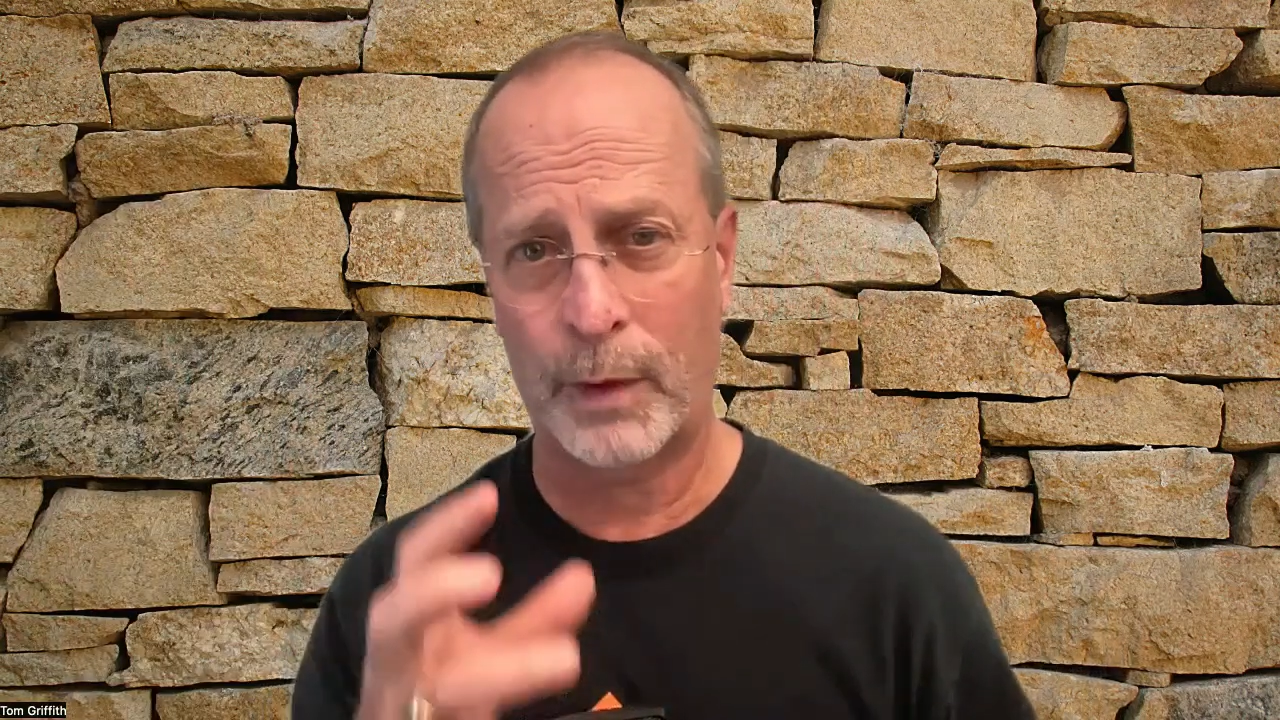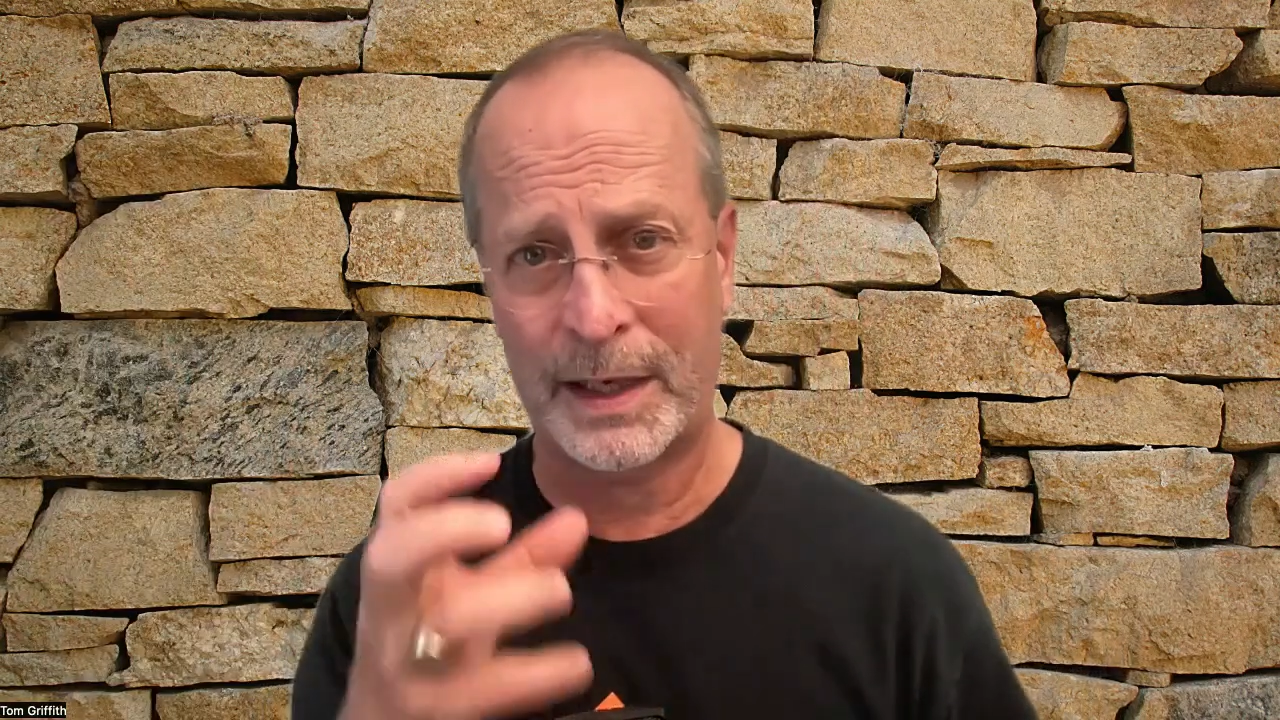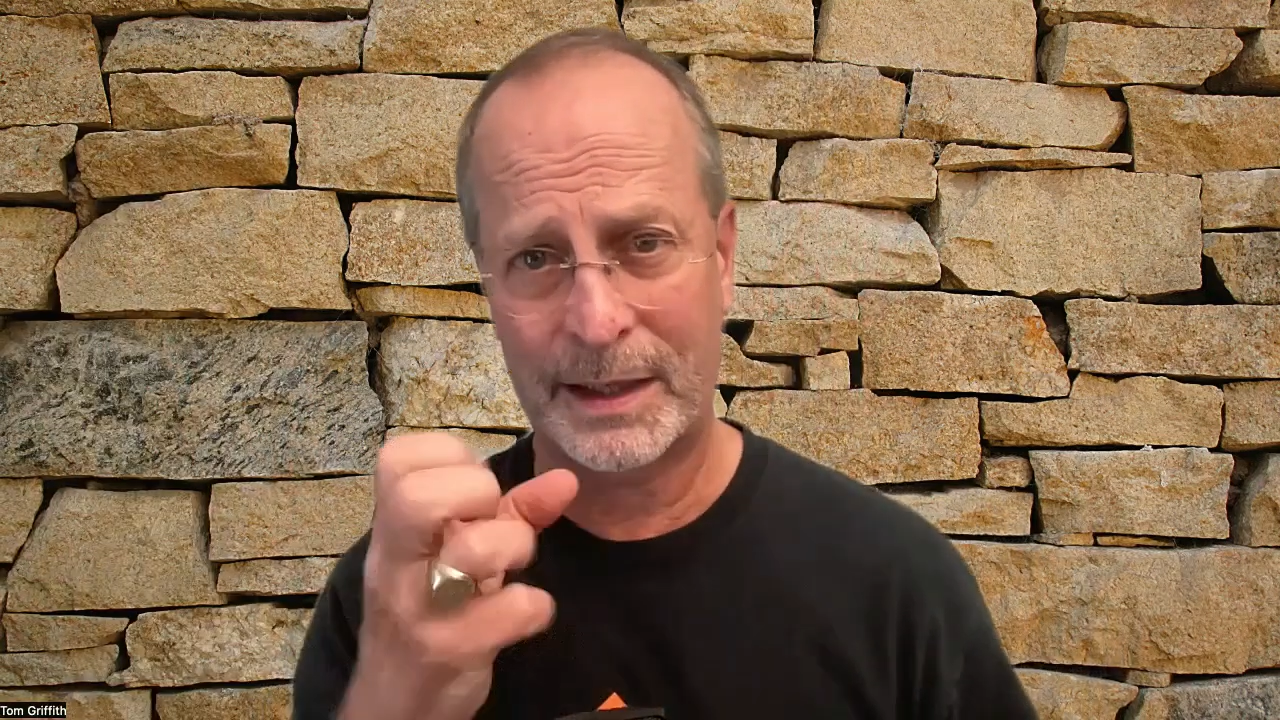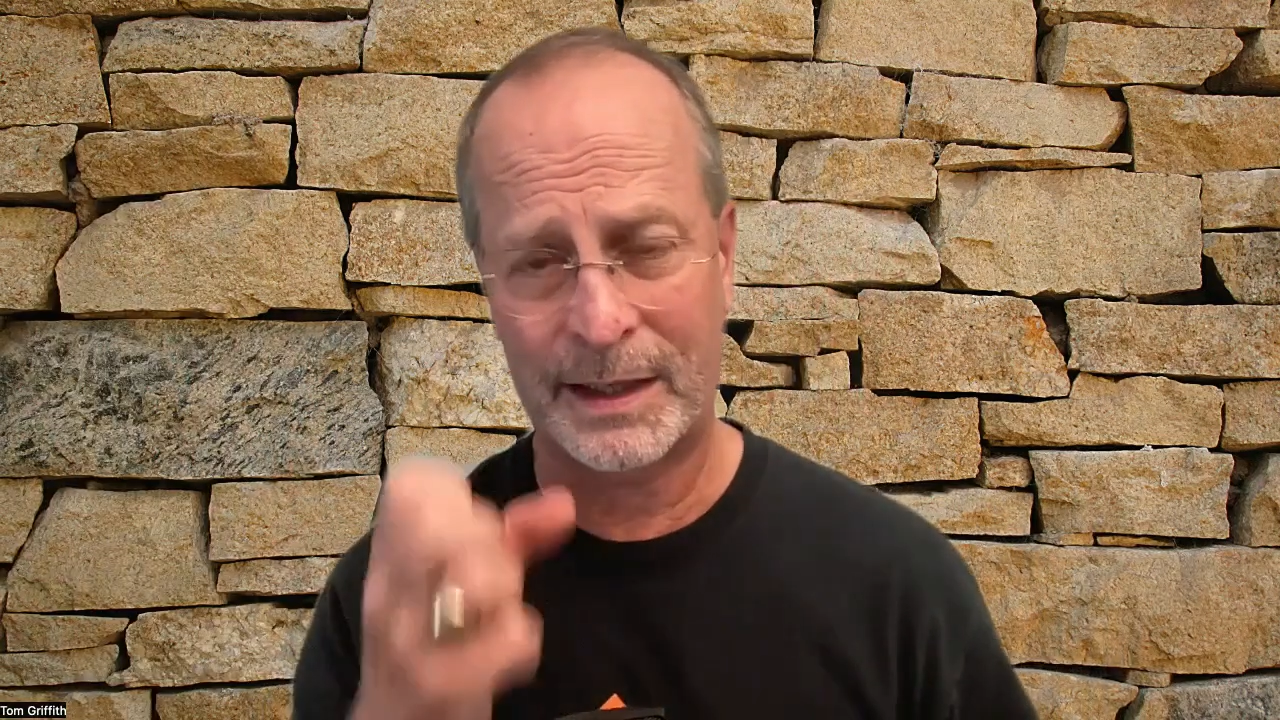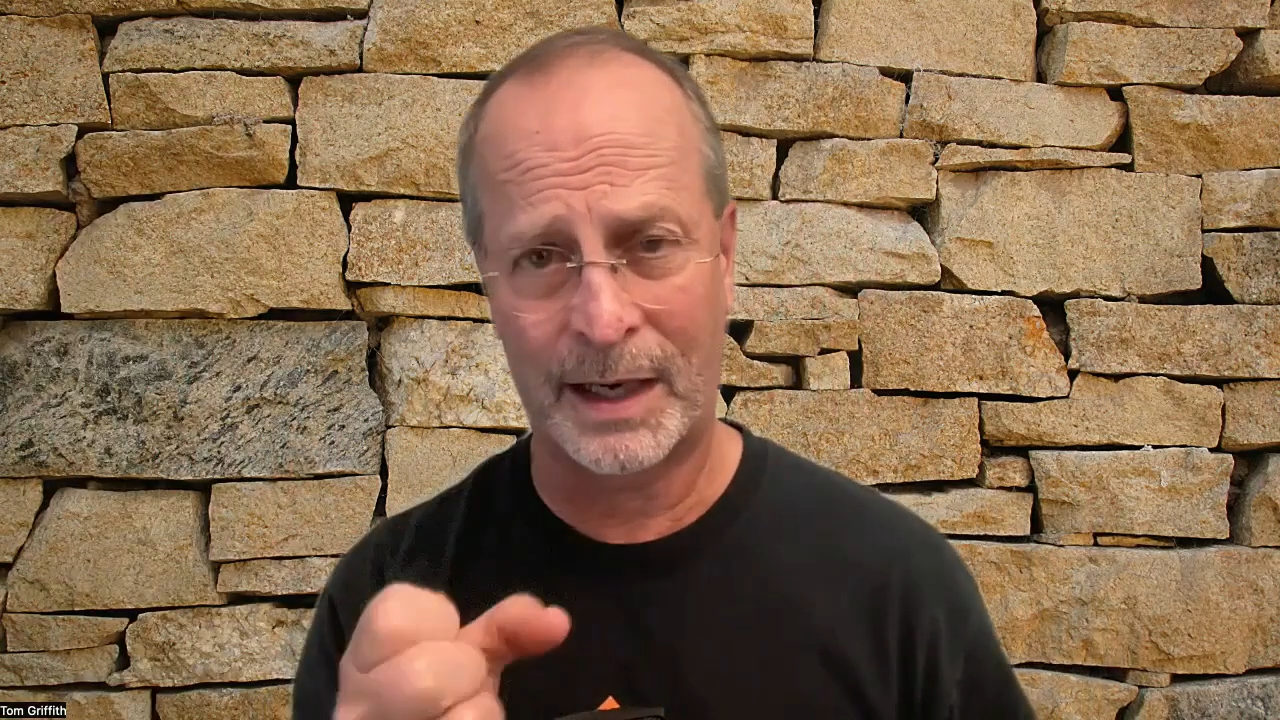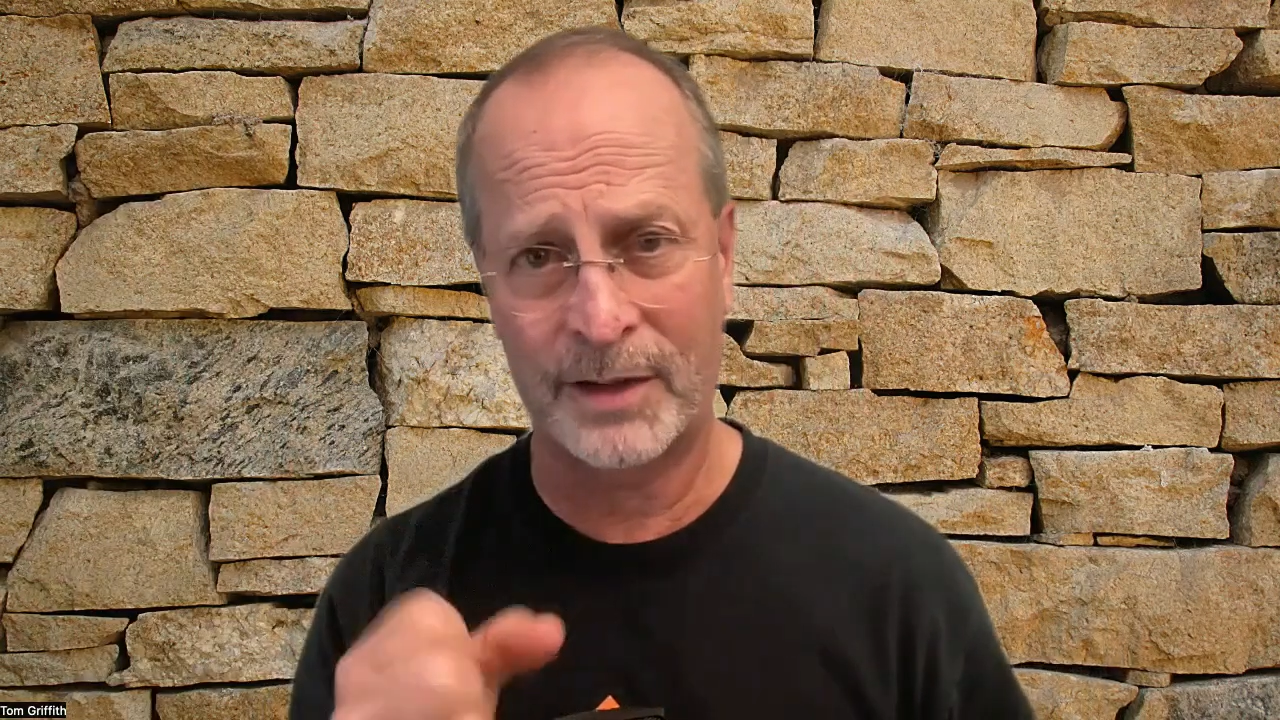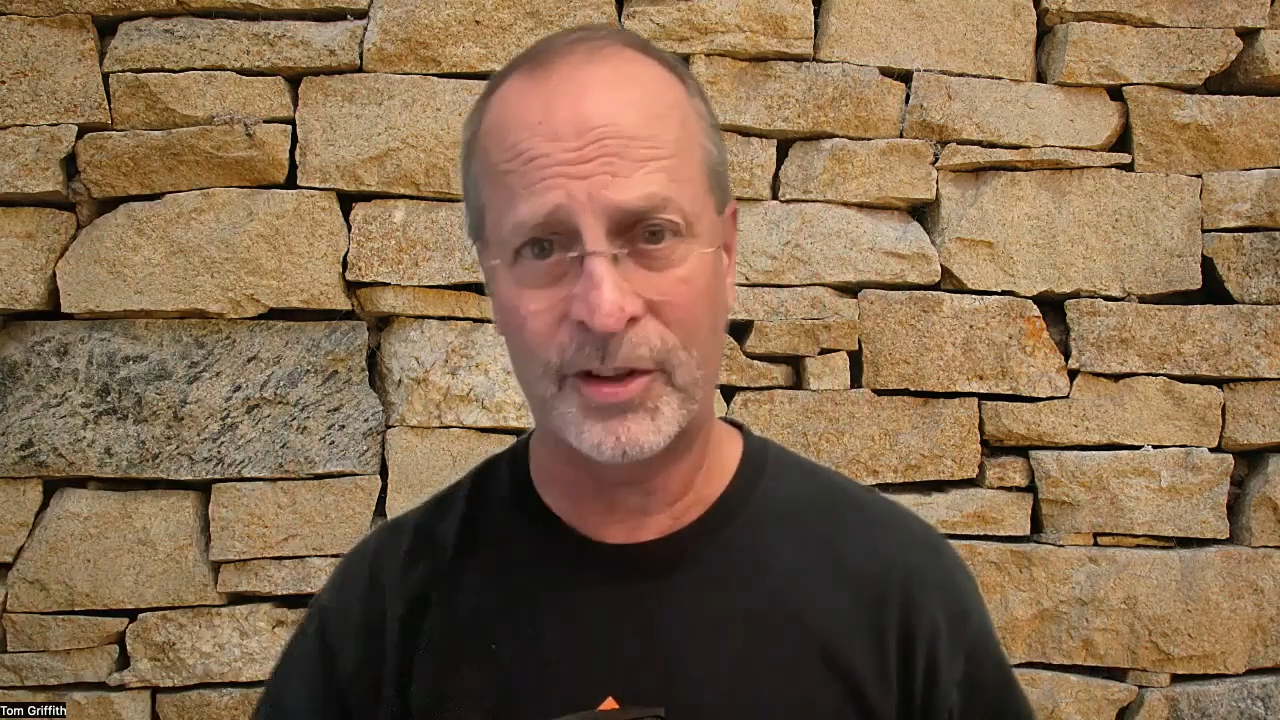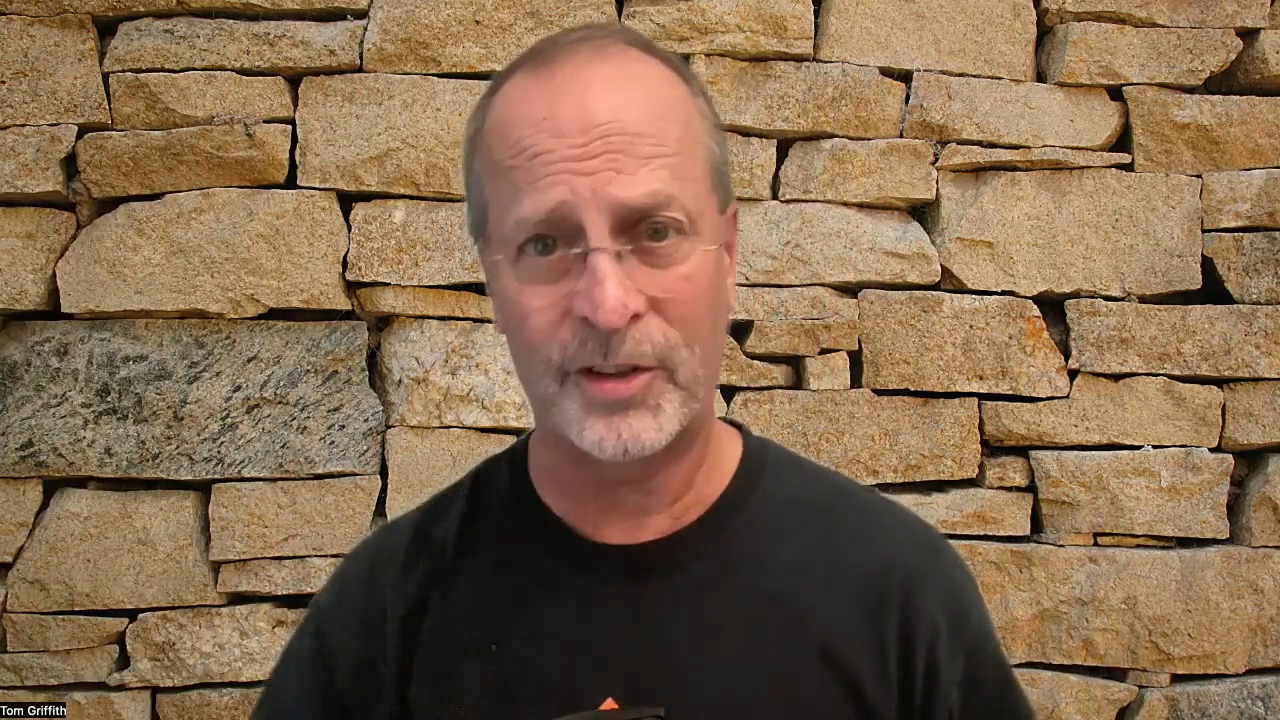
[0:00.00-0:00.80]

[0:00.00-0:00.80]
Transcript: recognize,